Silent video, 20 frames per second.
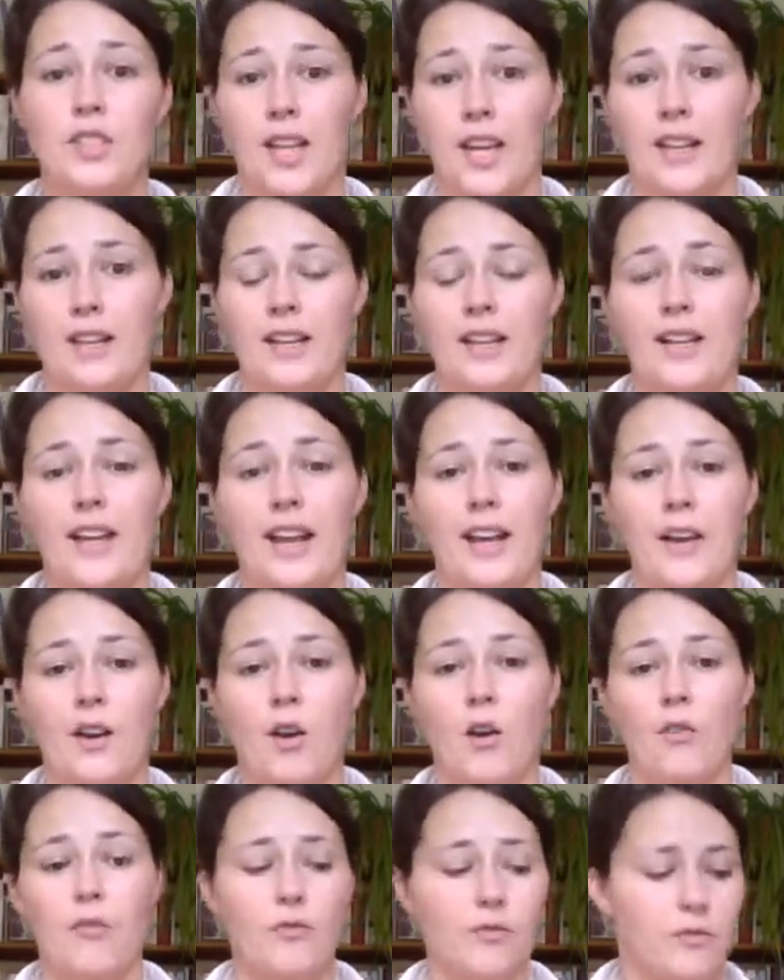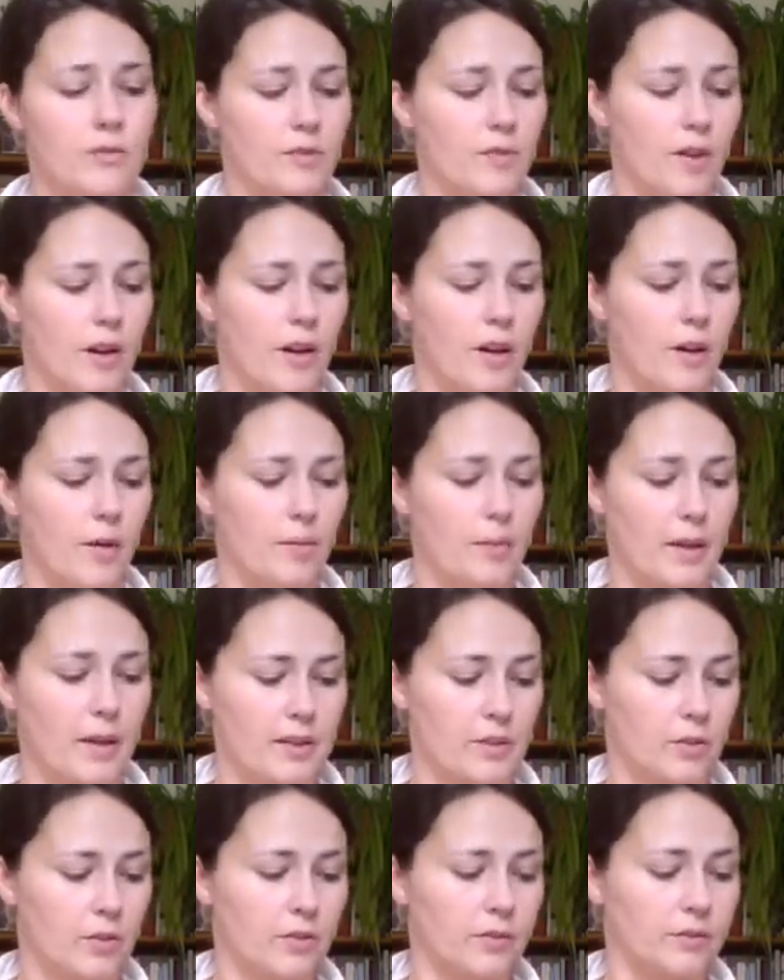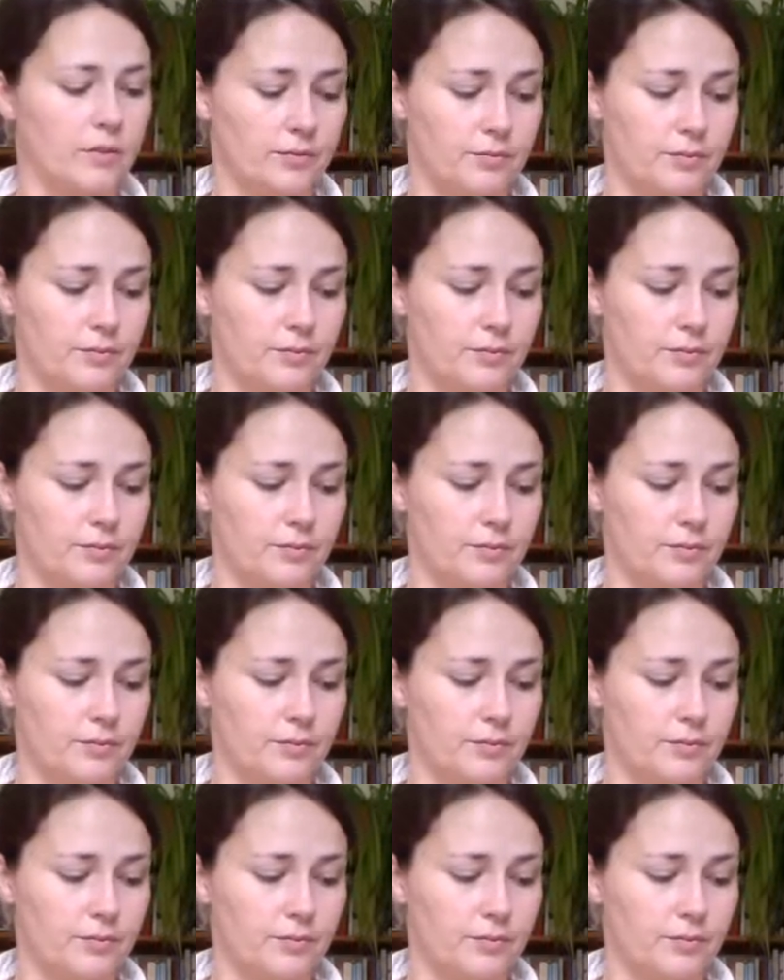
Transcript: get the clay off Basil.